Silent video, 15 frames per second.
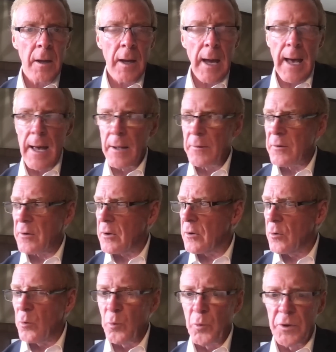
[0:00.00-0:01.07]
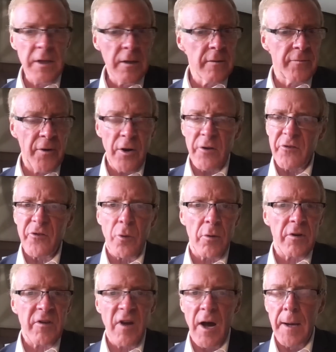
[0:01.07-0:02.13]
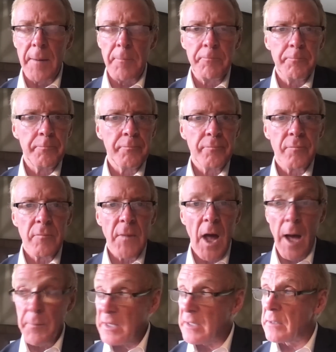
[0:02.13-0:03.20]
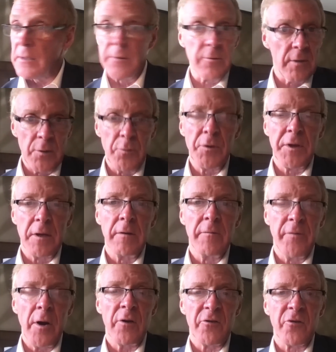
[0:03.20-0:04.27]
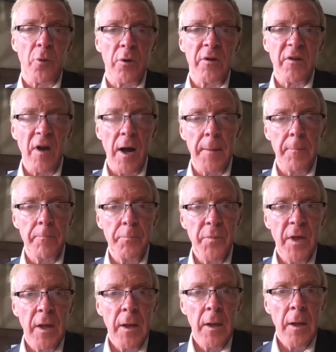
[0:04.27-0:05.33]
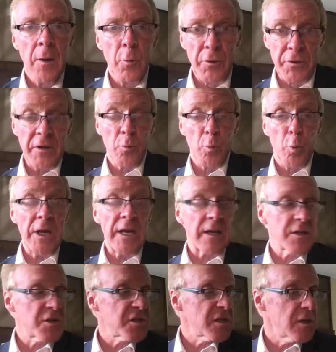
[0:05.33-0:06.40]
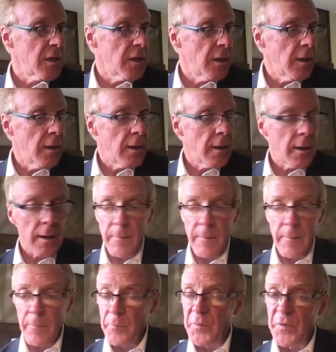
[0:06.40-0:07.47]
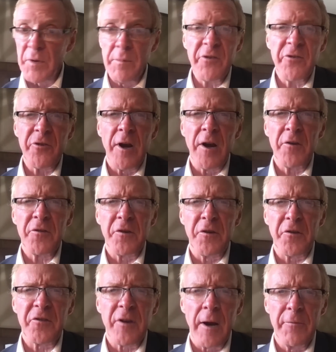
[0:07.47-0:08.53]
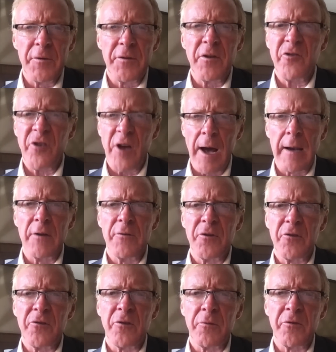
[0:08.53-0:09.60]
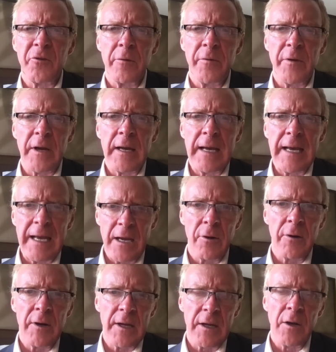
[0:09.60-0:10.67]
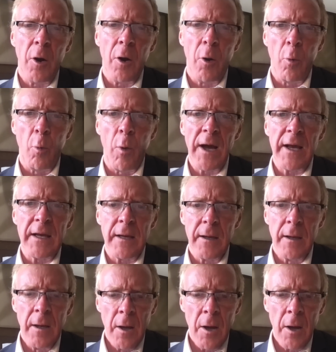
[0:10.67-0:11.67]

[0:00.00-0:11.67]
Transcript: And within a very short time, I mean, literally within a very short time, within weeks, uh, the missionaries discovered the challenges of serving here in Hawaii.